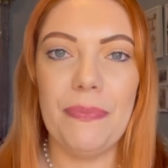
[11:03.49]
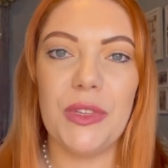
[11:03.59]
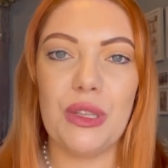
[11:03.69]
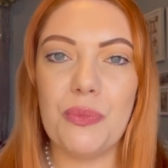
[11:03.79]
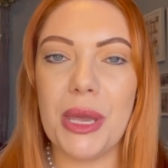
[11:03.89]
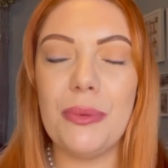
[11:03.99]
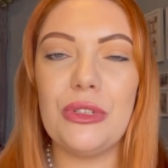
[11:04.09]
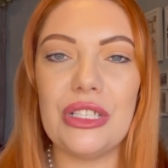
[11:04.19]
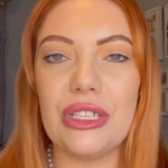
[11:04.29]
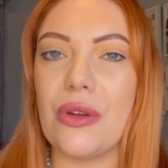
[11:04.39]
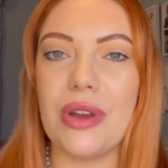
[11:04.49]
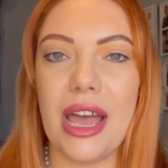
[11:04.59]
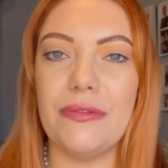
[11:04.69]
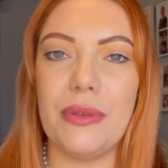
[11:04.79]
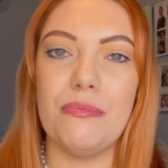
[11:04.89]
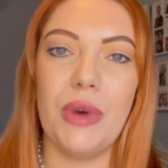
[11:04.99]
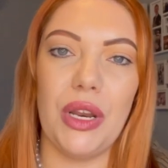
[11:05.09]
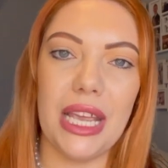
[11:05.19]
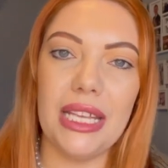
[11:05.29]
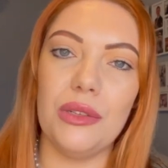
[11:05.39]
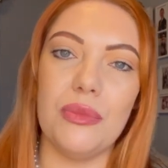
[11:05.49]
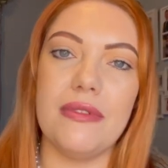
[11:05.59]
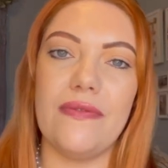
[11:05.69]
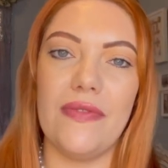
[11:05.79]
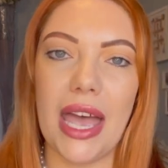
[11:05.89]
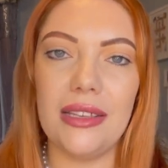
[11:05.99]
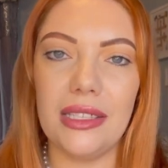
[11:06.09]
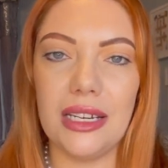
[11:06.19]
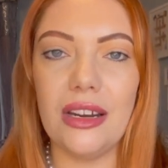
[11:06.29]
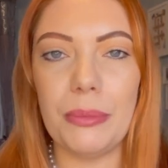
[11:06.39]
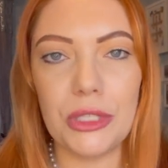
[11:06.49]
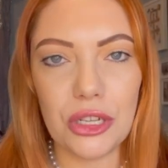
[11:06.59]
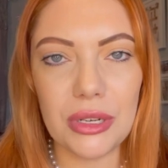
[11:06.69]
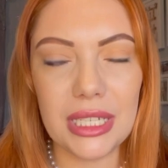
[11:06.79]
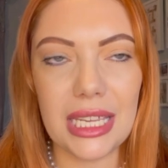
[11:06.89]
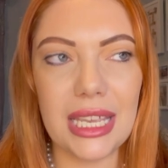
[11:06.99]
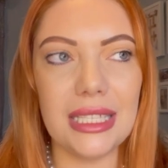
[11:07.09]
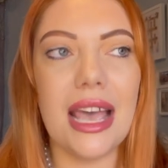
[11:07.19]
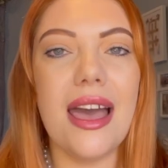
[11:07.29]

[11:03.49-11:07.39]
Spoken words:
Some people just don't have the money to invest in opportunities,